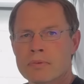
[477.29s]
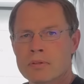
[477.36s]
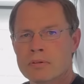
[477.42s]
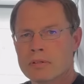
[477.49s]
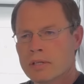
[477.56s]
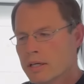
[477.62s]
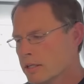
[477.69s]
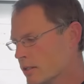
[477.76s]

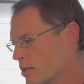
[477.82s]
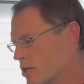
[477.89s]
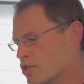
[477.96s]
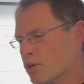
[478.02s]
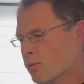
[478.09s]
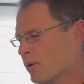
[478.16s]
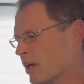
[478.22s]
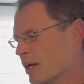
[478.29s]
Okay,
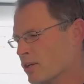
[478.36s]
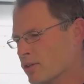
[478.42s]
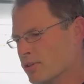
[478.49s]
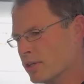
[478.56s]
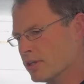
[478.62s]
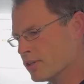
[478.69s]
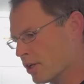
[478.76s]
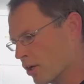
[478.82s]
so we're not
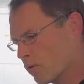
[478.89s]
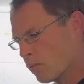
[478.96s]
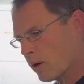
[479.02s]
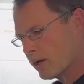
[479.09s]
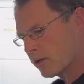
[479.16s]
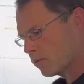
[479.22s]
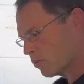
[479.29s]
using a ton of water